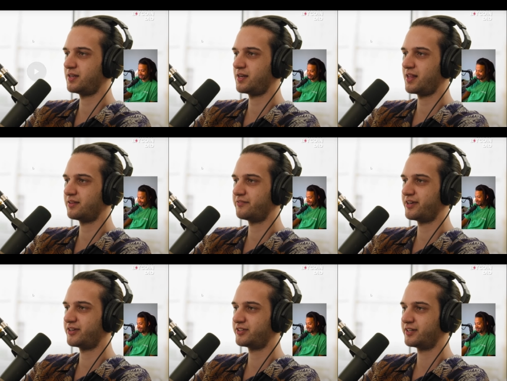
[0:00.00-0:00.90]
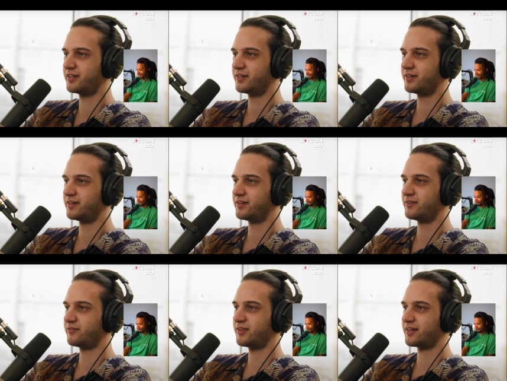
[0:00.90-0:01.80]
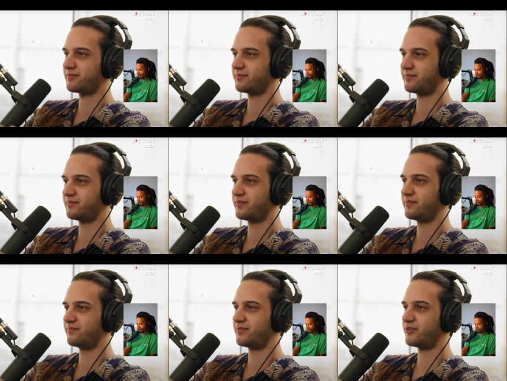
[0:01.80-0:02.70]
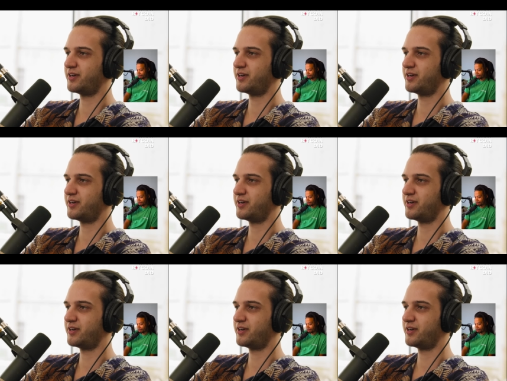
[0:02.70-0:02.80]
An elevator for like 30